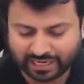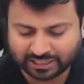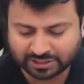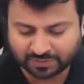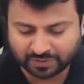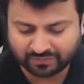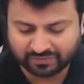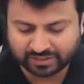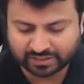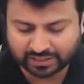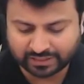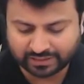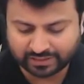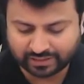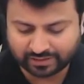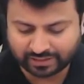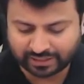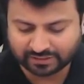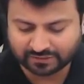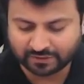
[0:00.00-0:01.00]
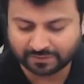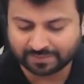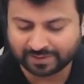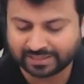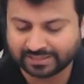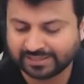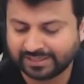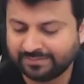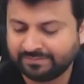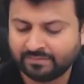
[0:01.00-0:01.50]
provision in the transfer
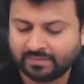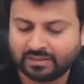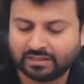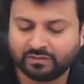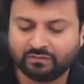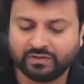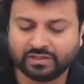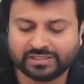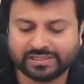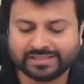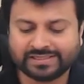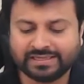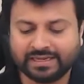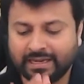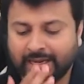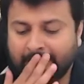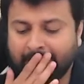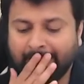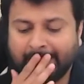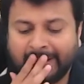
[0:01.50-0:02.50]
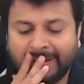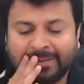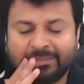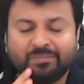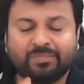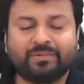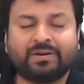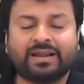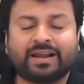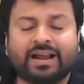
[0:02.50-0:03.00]
pricing, which is a
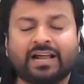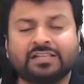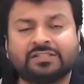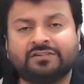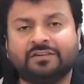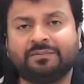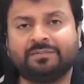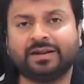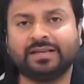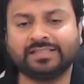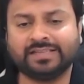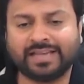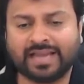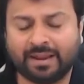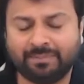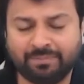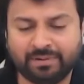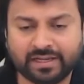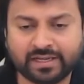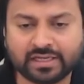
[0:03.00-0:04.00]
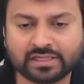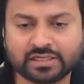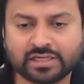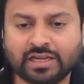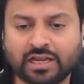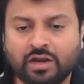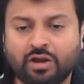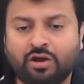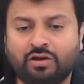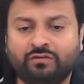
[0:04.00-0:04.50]
transfer pricing application
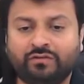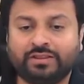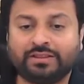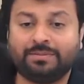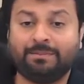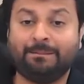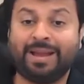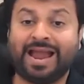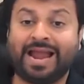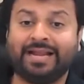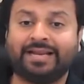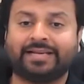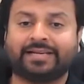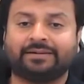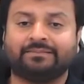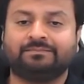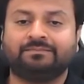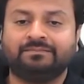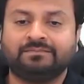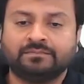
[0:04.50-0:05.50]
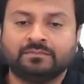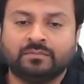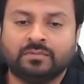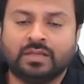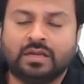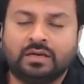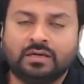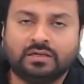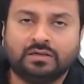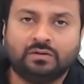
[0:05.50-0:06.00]
along with MAT.
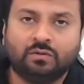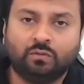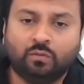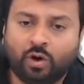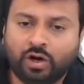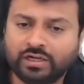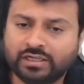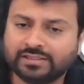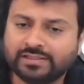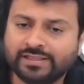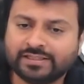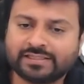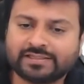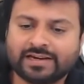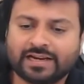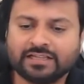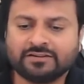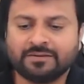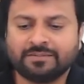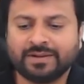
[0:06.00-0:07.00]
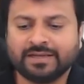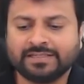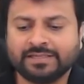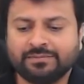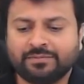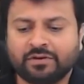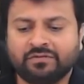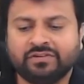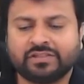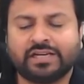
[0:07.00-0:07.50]
What is this transfer pricing
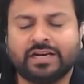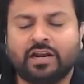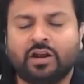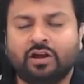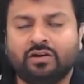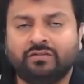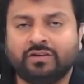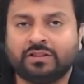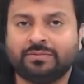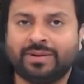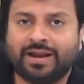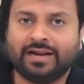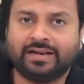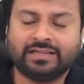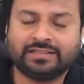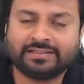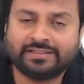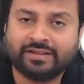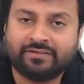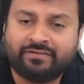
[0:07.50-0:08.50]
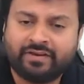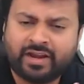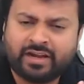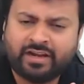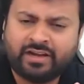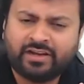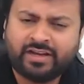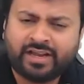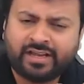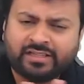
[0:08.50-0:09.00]
provision along with MAT? This is a
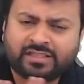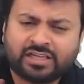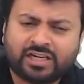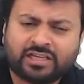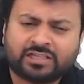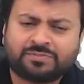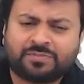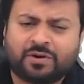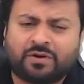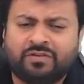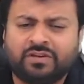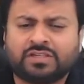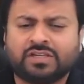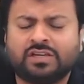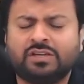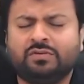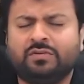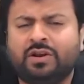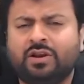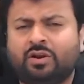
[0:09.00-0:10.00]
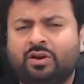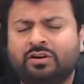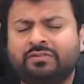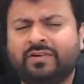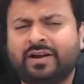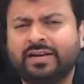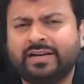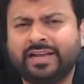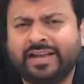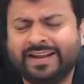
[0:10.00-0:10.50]
very dangerous provision. You will not
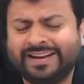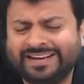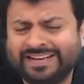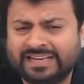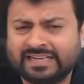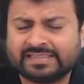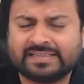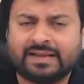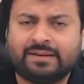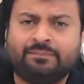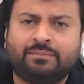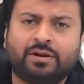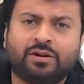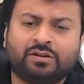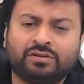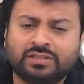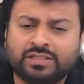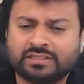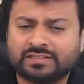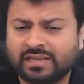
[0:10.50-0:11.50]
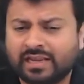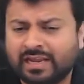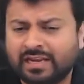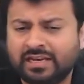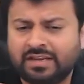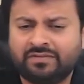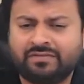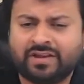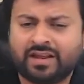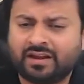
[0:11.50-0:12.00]
find any example on this
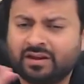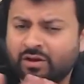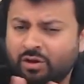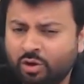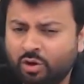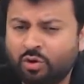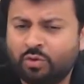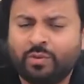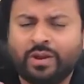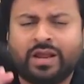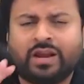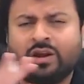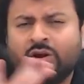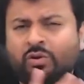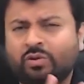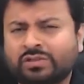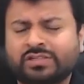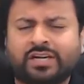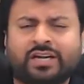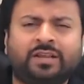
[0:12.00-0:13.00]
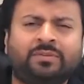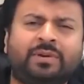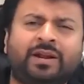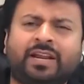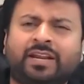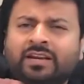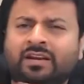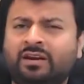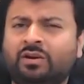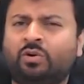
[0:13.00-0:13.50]
anywhere, nowhere, no study
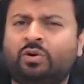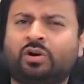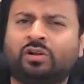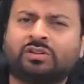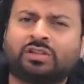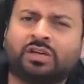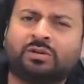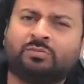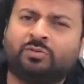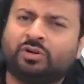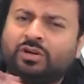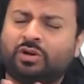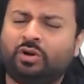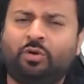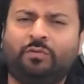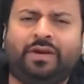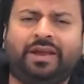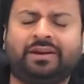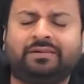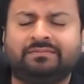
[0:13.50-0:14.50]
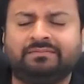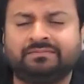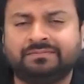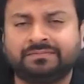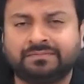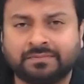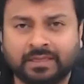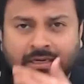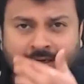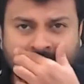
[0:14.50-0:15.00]
material, no author book, nowhere.
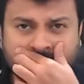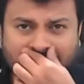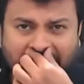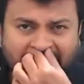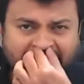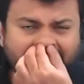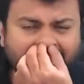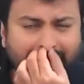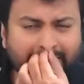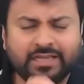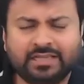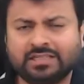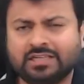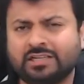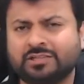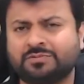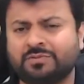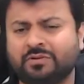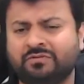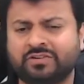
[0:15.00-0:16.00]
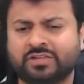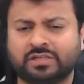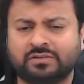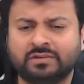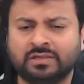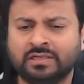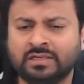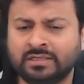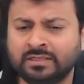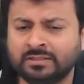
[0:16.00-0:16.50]
It's a very dangerous provision.
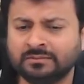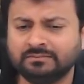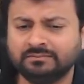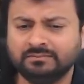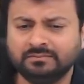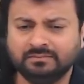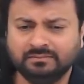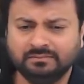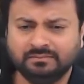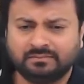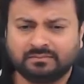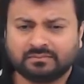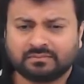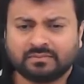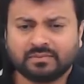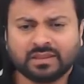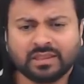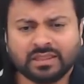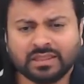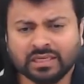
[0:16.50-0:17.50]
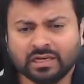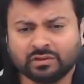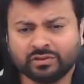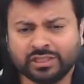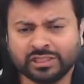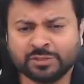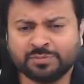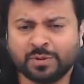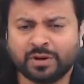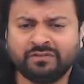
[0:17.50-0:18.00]
Now,
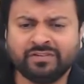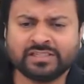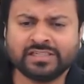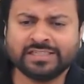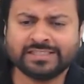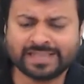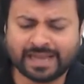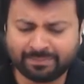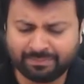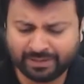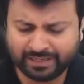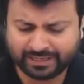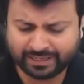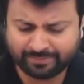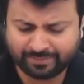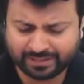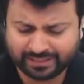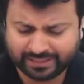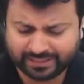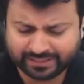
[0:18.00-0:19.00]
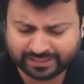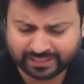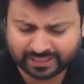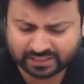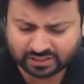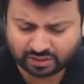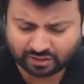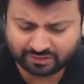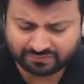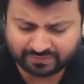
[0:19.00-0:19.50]
this provision is applicable in
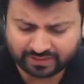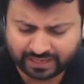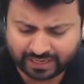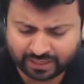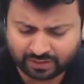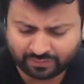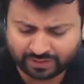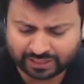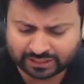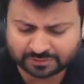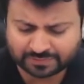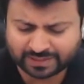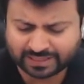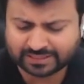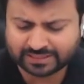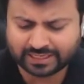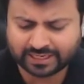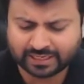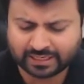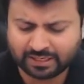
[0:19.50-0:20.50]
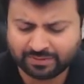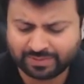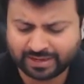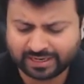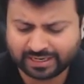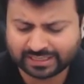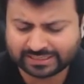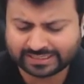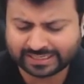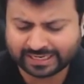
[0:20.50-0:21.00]
case of advance pricing agreement
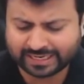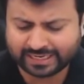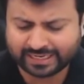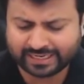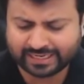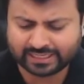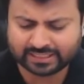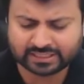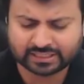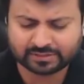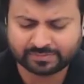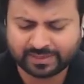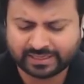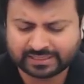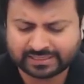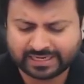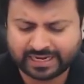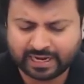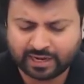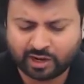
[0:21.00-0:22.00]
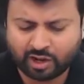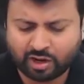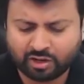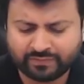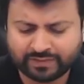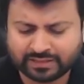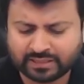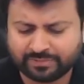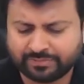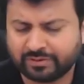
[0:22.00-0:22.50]
and secondary adjustments along
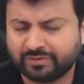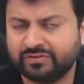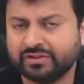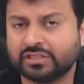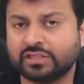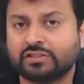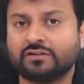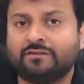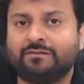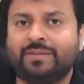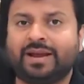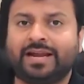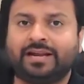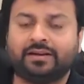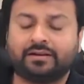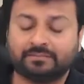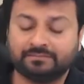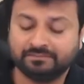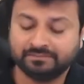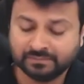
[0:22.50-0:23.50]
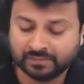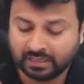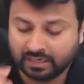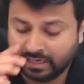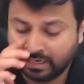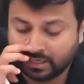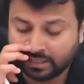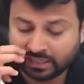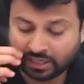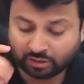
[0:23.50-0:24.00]
with the provisions of MAT.
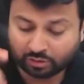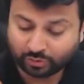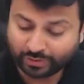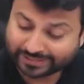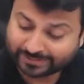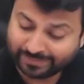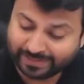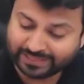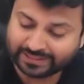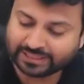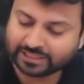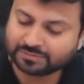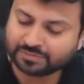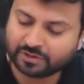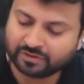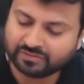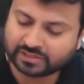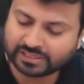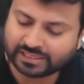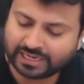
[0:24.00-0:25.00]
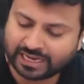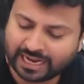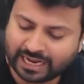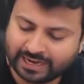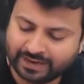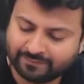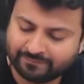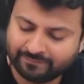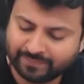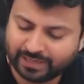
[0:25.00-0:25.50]
Now, to explain this provision, I
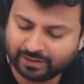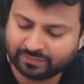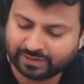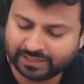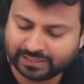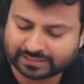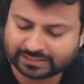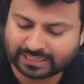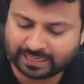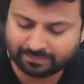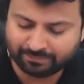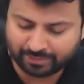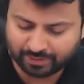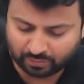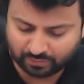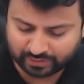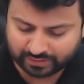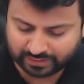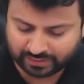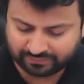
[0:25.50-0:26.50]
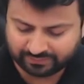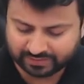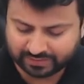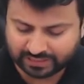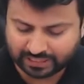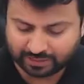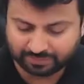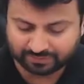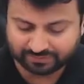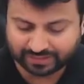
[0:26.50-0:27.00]
have made one example over here. With the
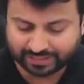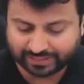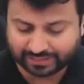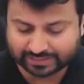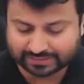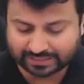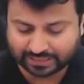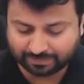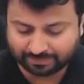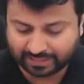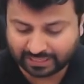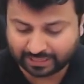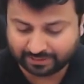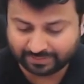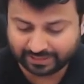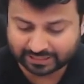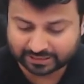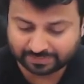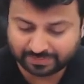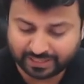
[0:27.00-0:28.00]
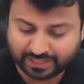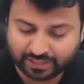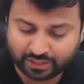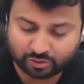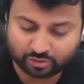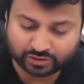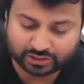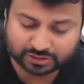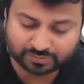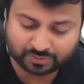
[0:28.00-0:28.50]
help of that example, I'll be explaining
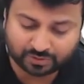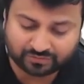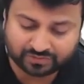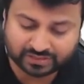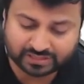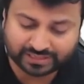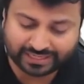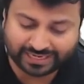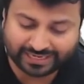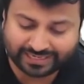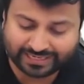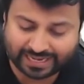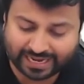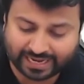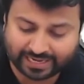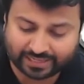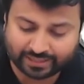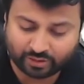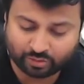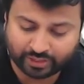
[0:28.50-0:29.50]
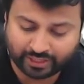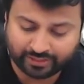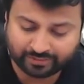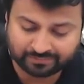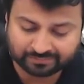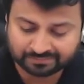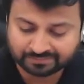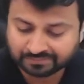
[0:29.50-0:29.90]
you this provision entirely. Okay.